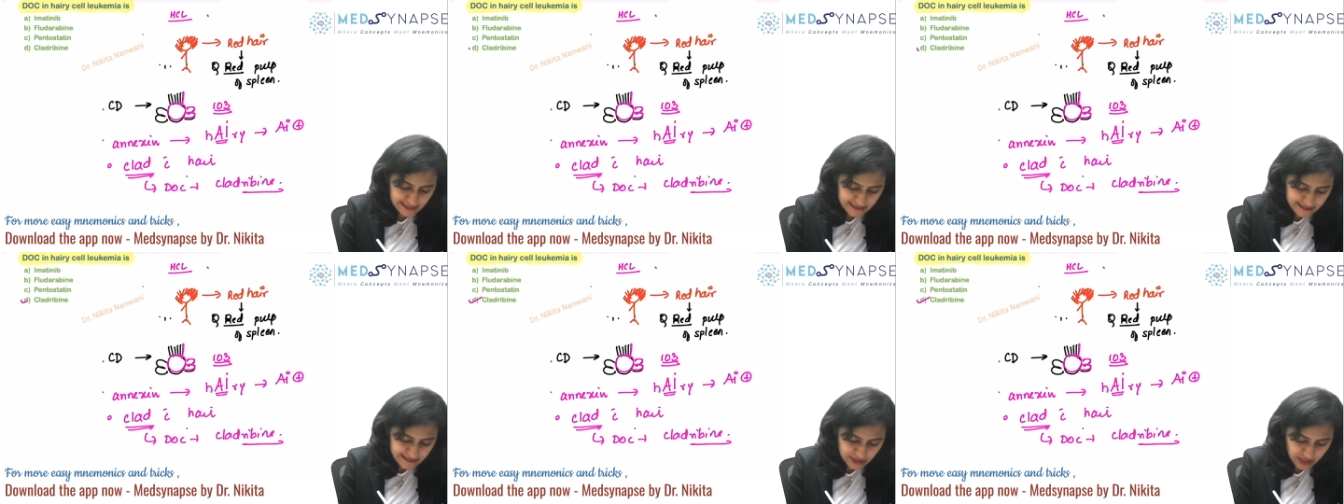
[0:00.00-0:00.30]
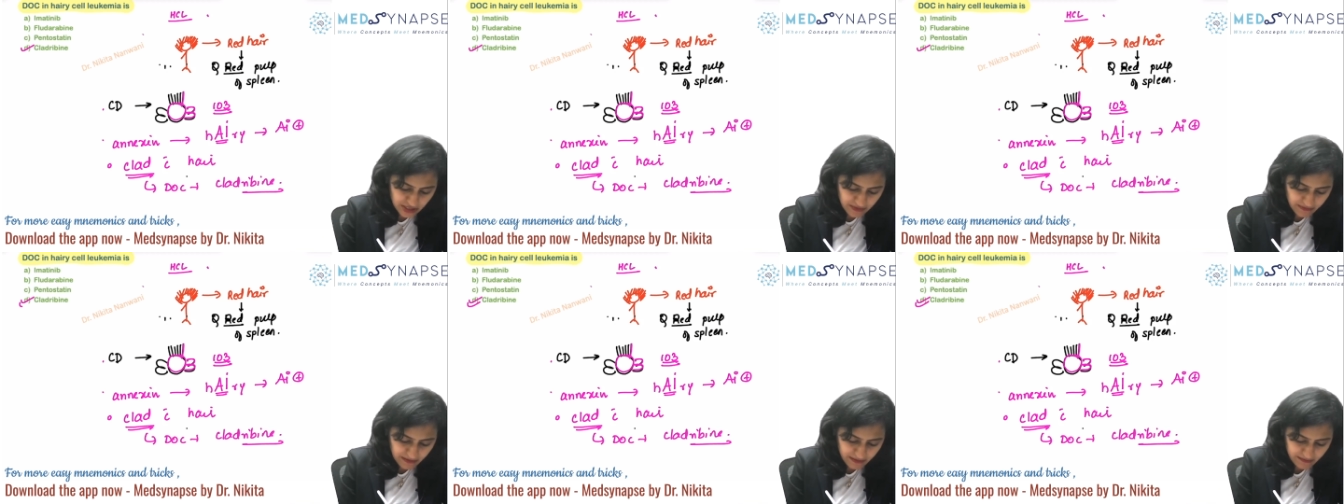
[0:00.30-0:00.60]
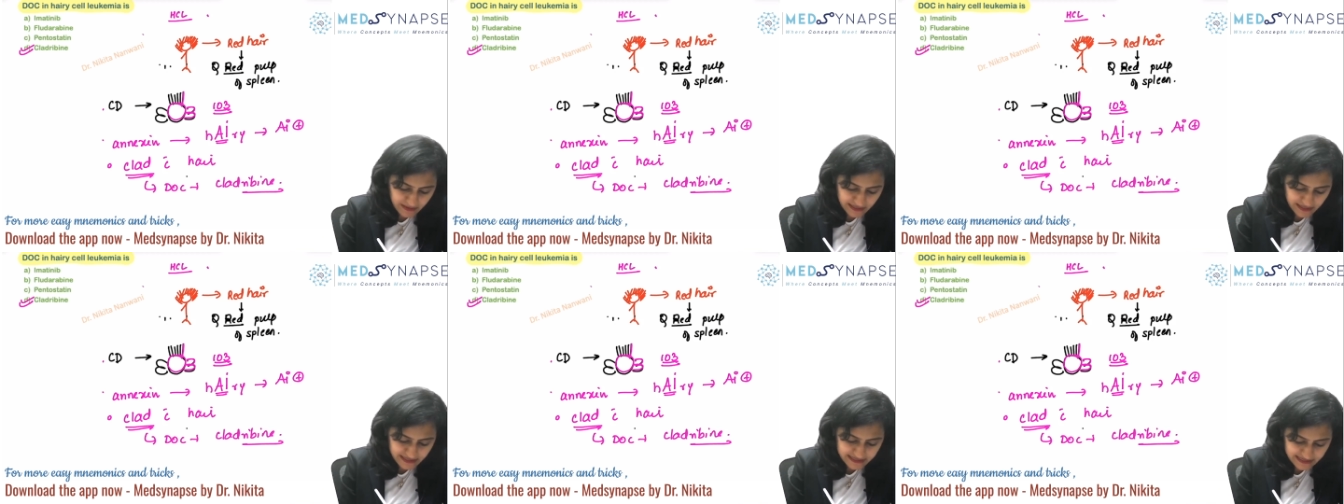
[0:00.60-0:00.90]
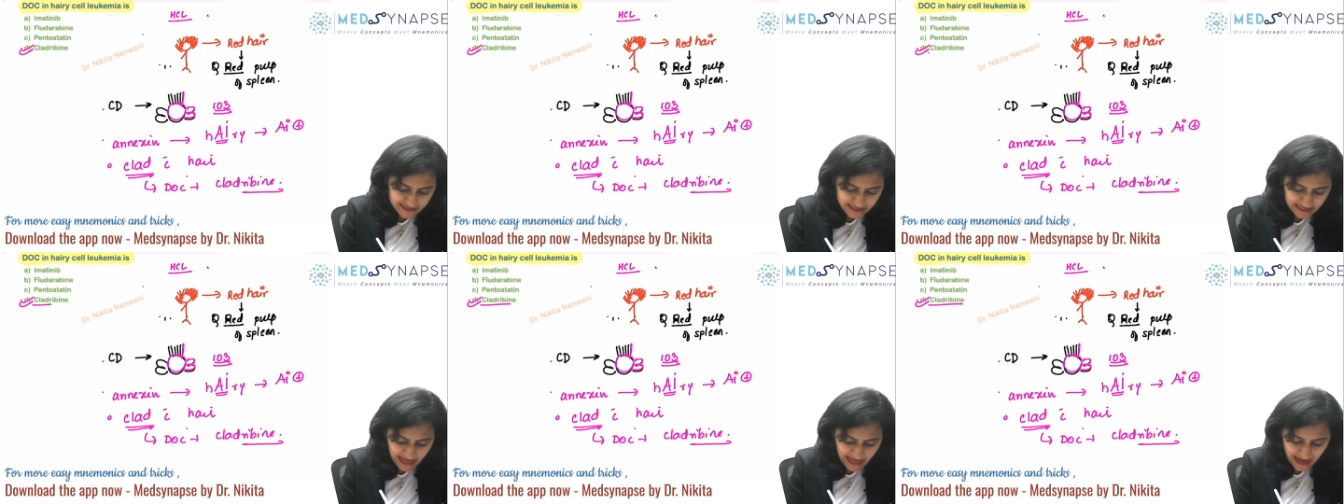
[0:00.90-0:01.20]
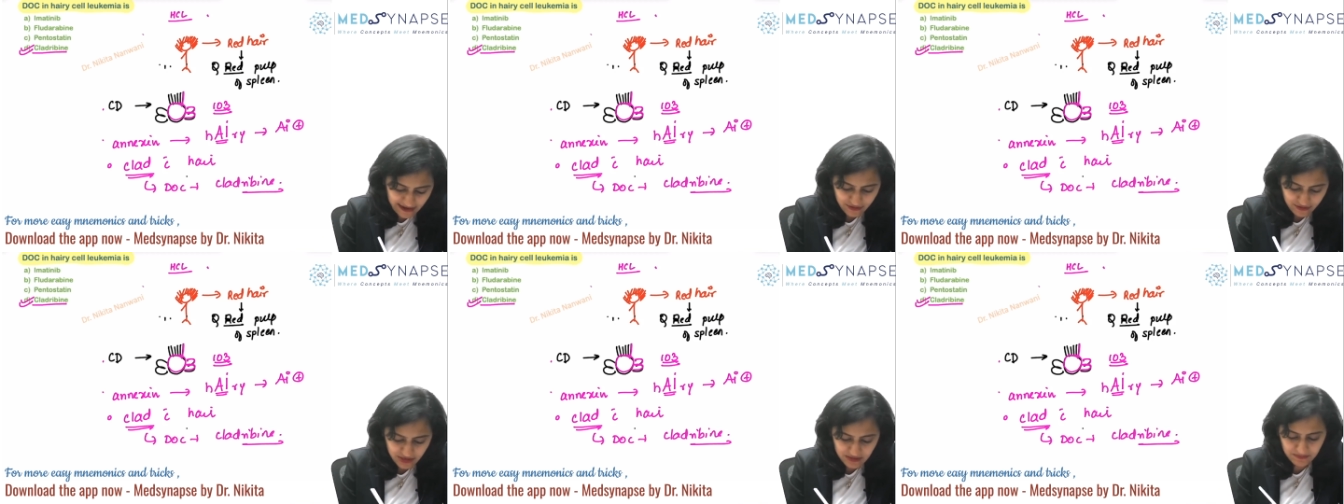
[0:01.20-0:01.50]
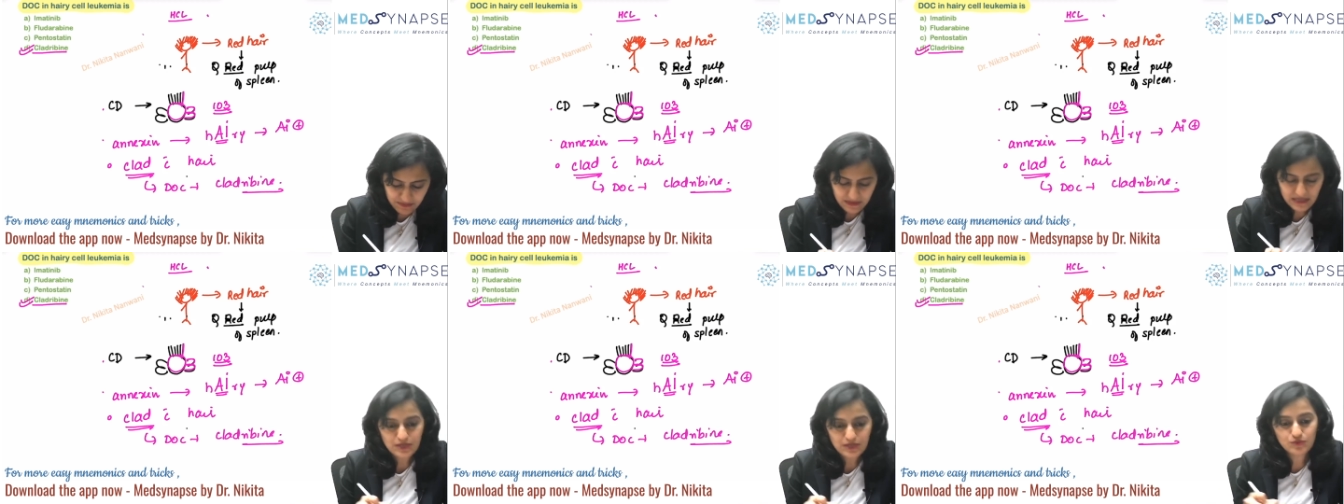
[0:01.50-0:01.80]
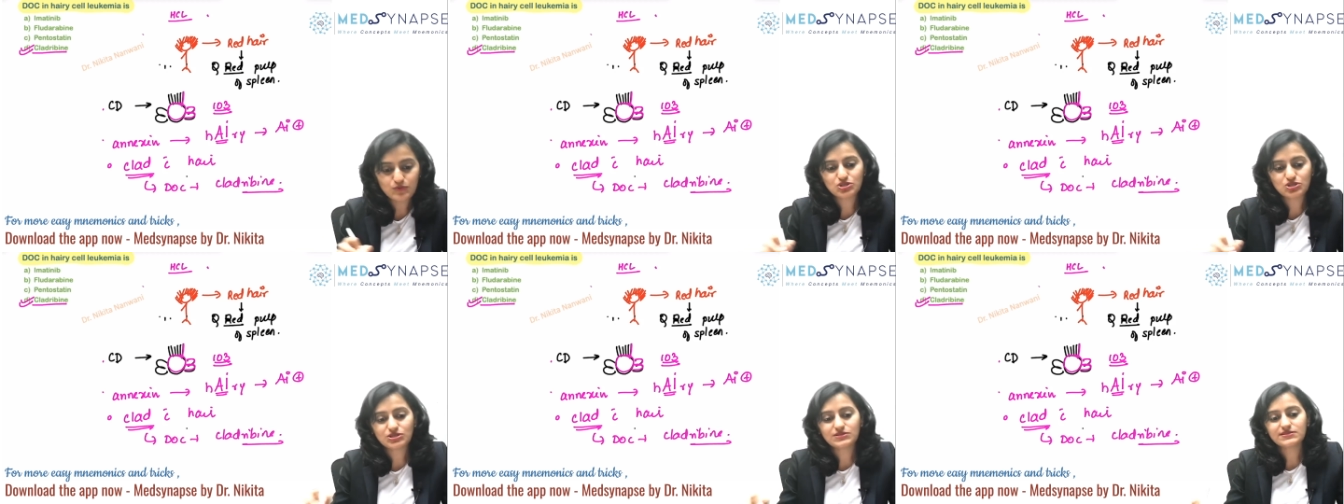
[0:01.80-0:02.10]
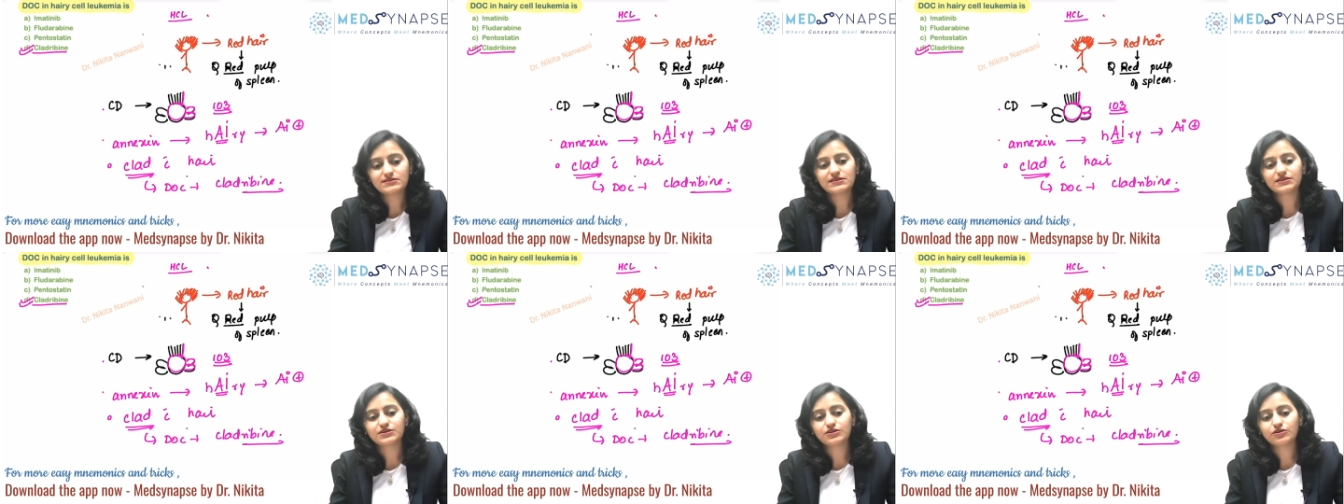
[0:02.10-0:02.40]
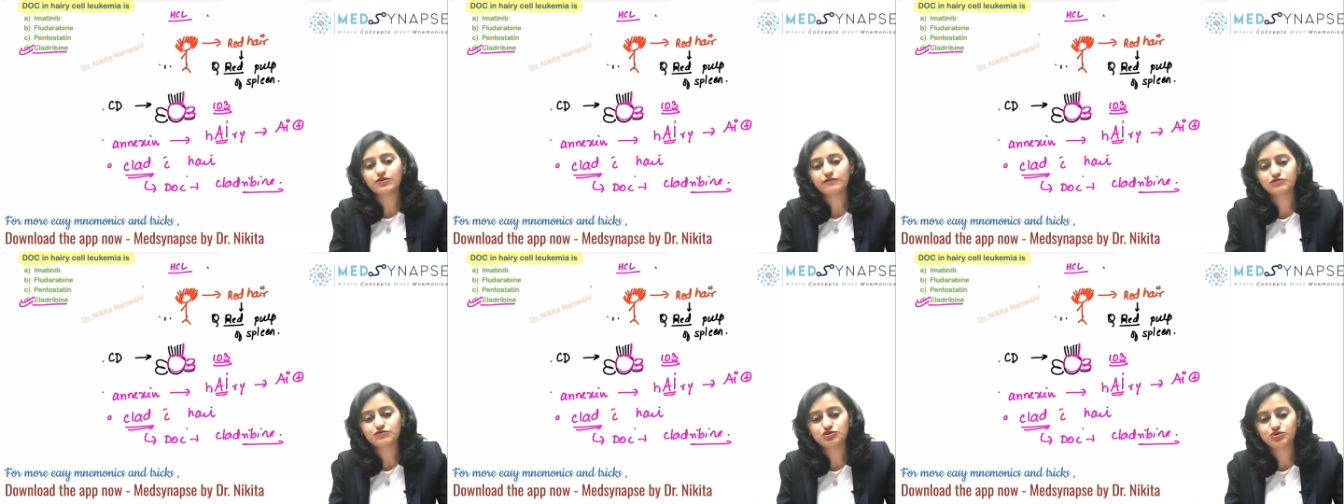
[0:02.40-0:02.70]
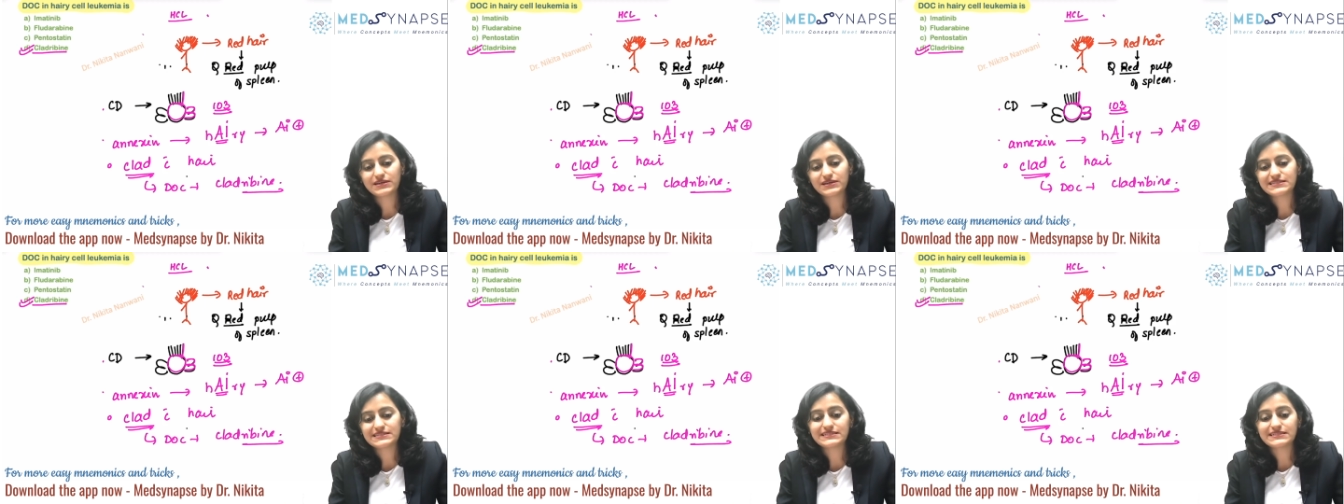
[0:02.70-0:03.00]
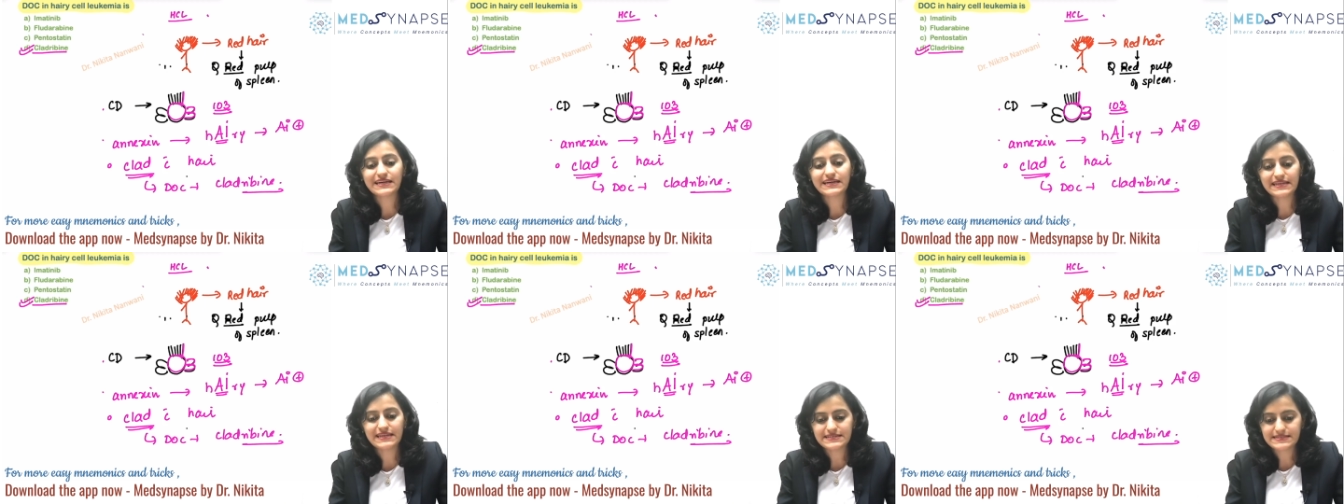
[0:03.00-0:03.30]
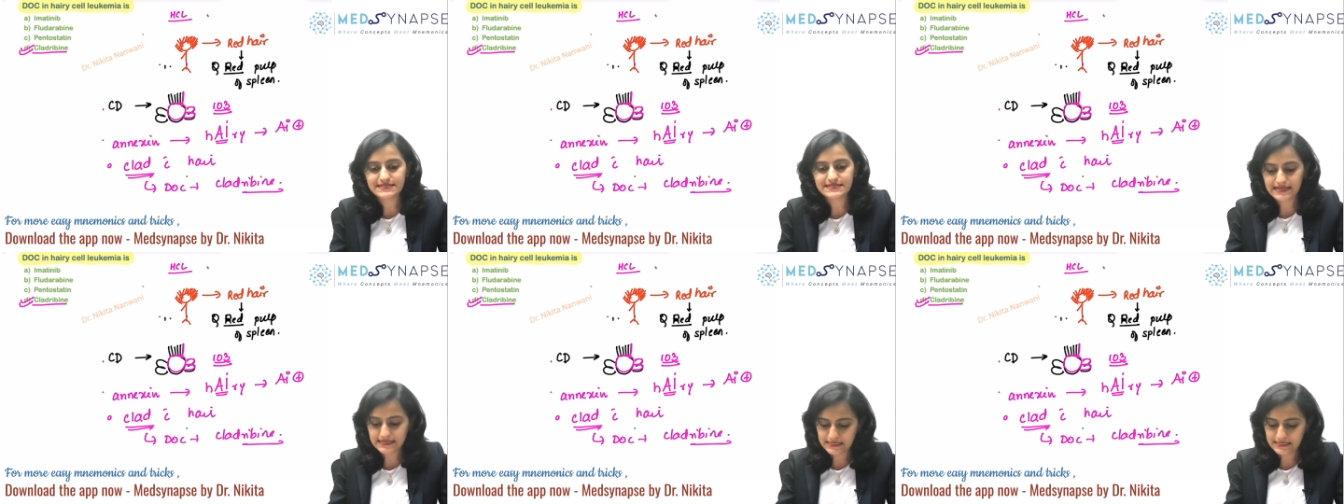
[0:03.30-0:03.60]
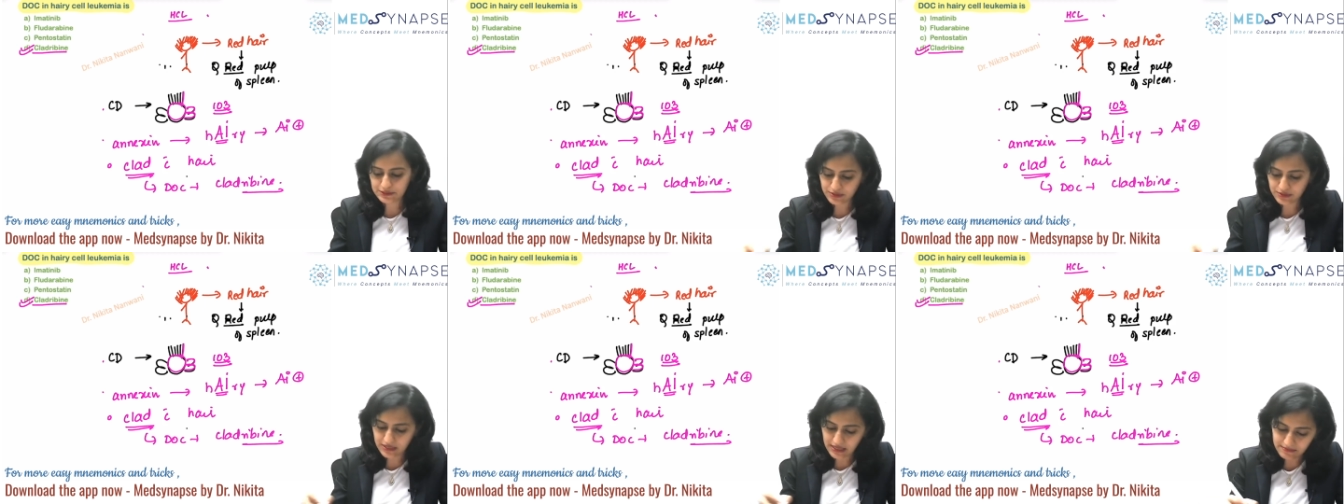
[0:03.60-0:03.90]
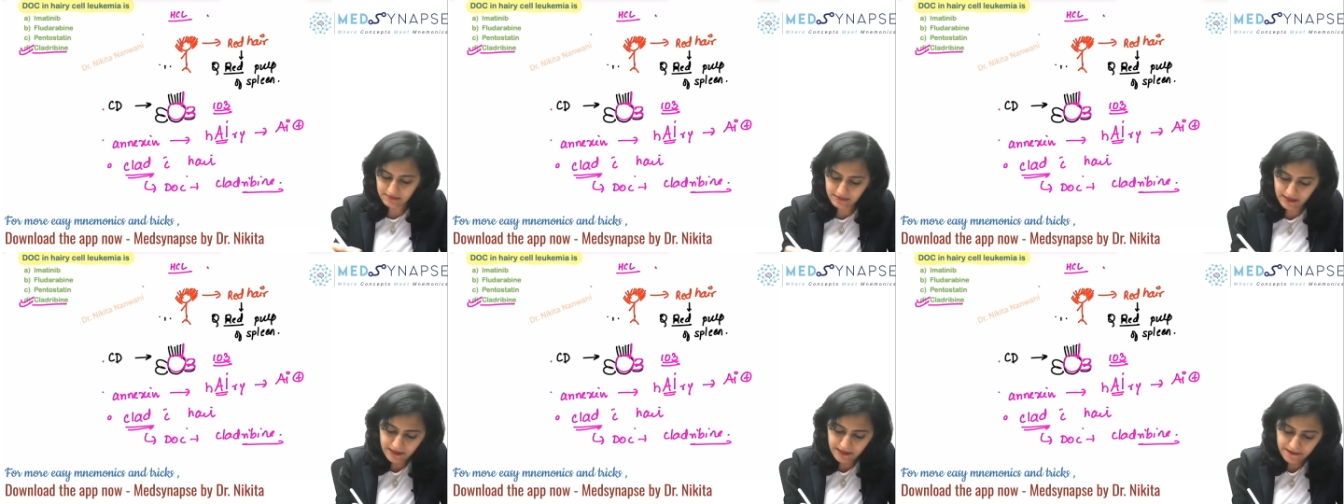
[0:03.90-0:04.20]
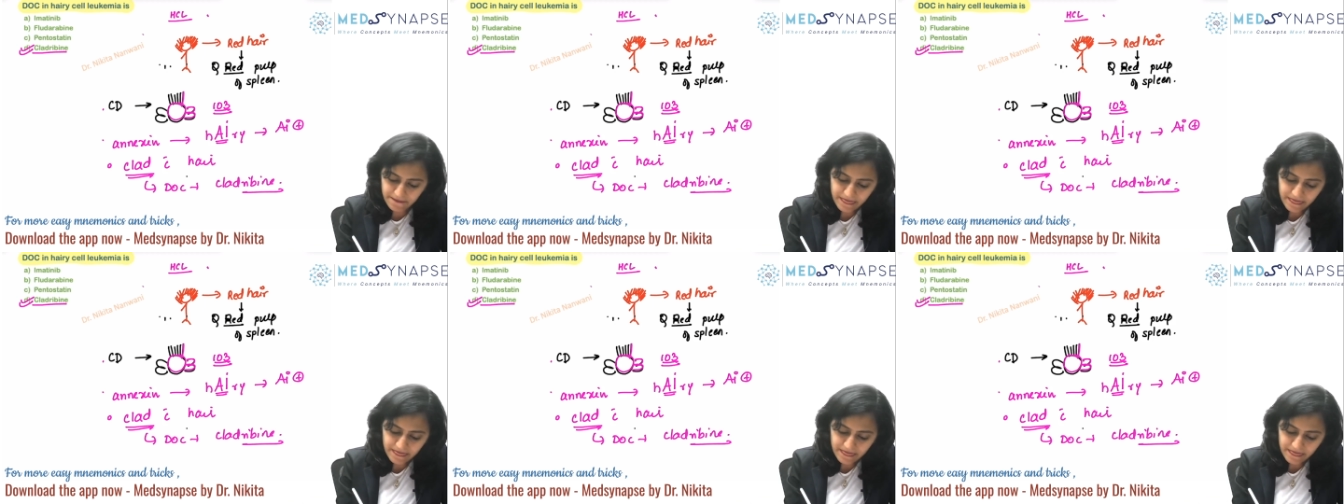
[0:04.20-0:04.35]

So remember, it is cladribine which is the drug of choice in hairy cell leukemia.